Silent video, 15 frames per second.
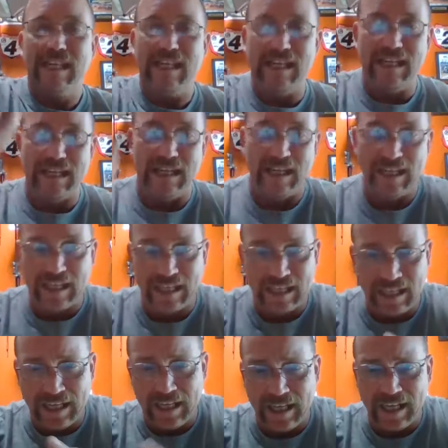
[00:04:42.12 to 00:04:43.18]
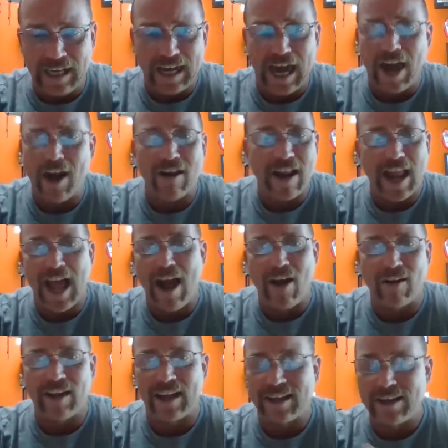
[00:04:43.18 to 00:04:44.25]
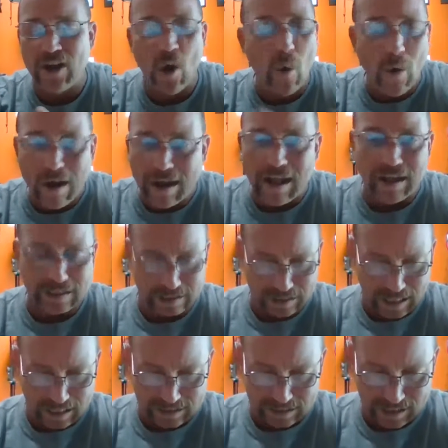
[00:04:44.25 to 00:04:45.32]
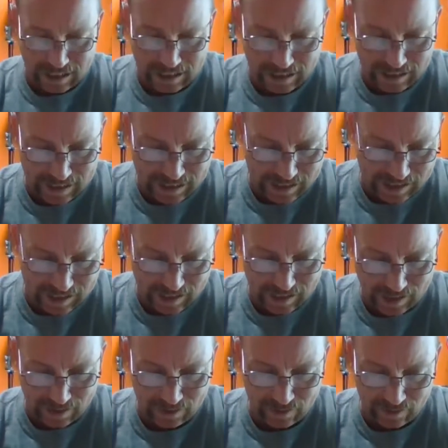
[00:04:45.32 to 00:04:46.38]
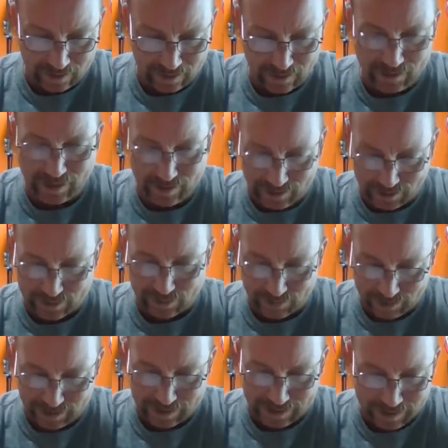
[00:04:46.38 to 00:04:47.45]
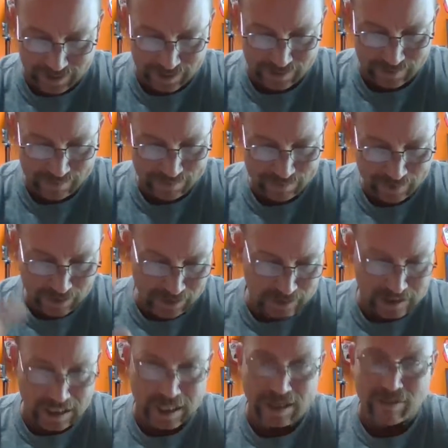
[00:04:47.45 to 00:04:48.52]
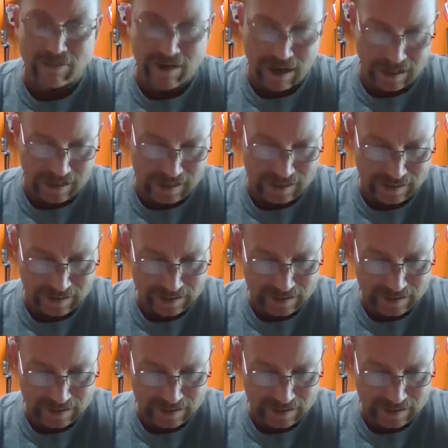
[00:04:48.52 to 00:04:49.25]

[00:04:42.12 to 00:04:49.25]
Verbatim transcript: he, uh, he he aired it out like no one else last night, and uh, and looked really good. Good seeing you, Randy.